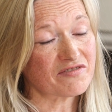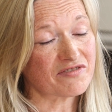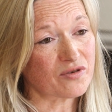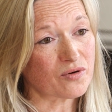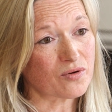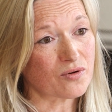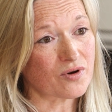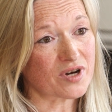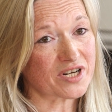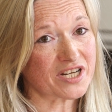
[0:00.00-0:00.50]

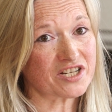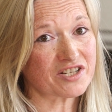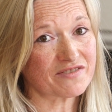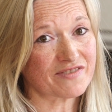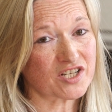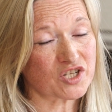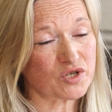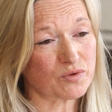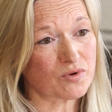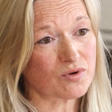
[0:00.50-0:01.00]
for an
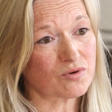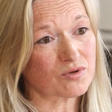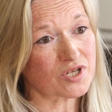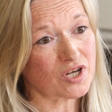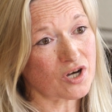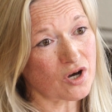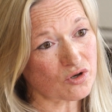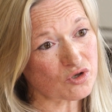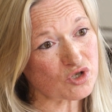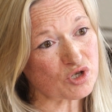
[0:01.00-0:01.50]
individual
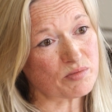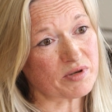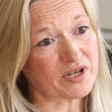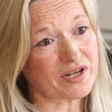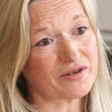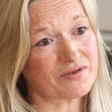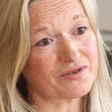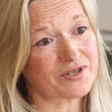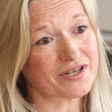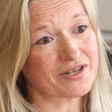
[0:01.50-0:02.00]
to
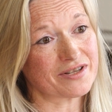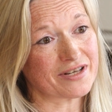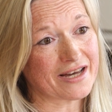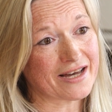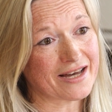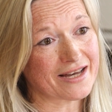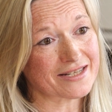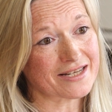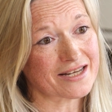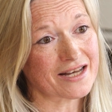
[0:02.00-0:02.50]
contribute to
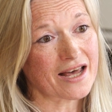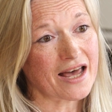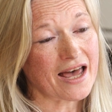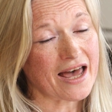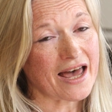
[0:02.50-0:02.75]
that.